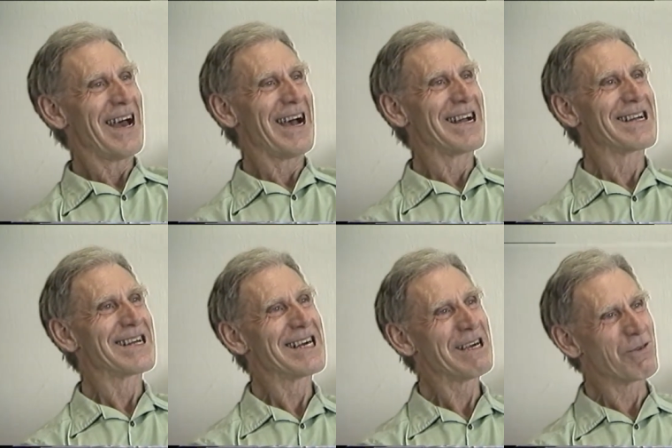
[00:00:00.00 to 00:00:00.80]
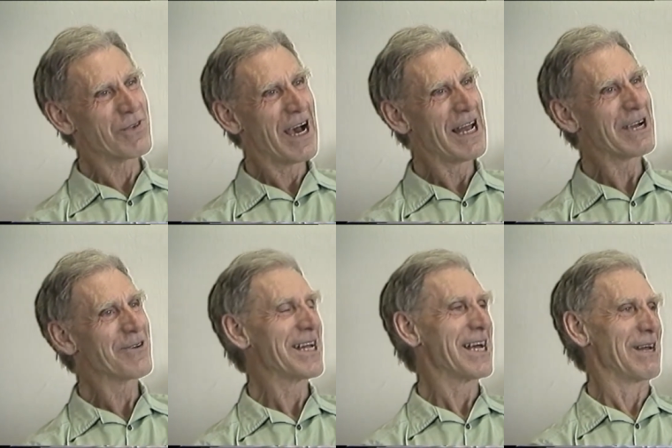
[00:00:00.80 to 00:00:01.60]
and he was highly
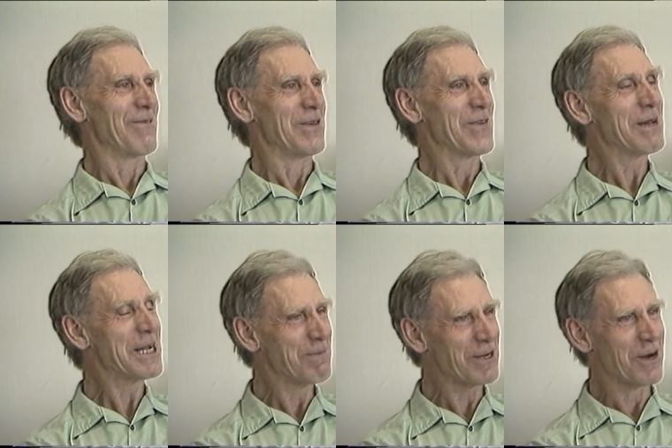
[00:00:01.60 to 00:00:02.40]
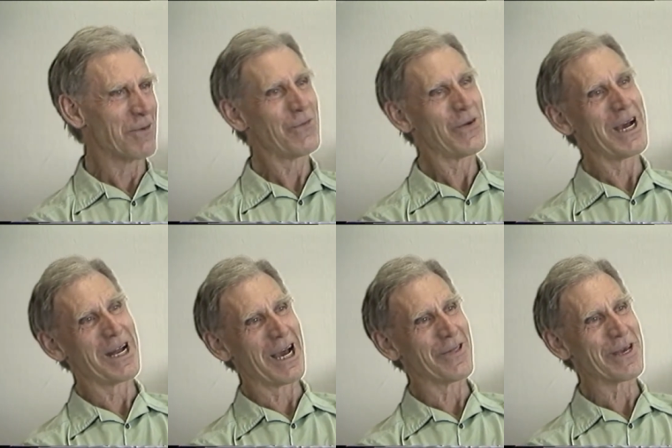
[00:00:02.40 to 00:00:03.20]
critical of this, a little bit
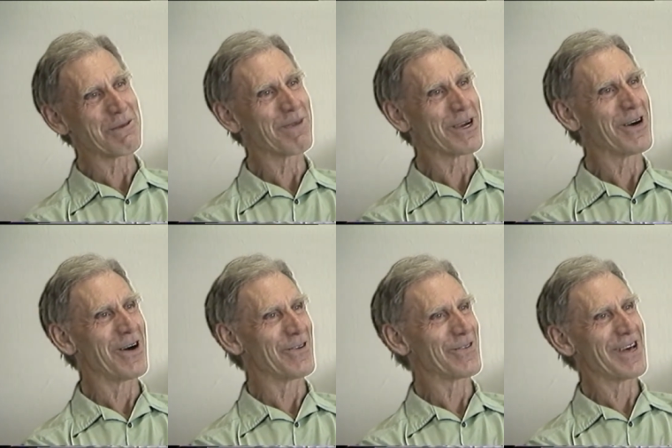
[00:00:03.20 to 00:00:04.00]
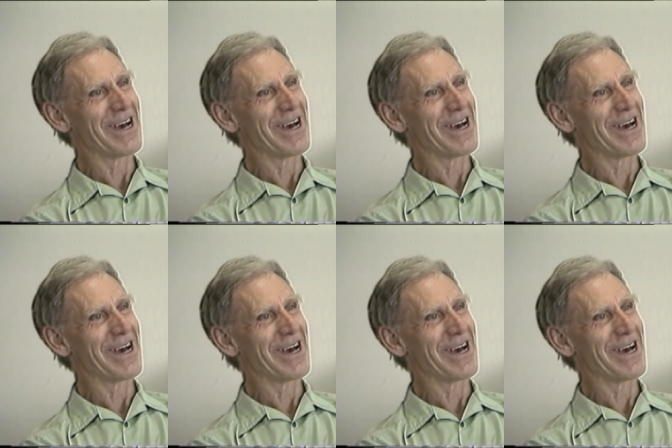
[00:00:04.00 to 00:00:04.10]
unfairly, I think, because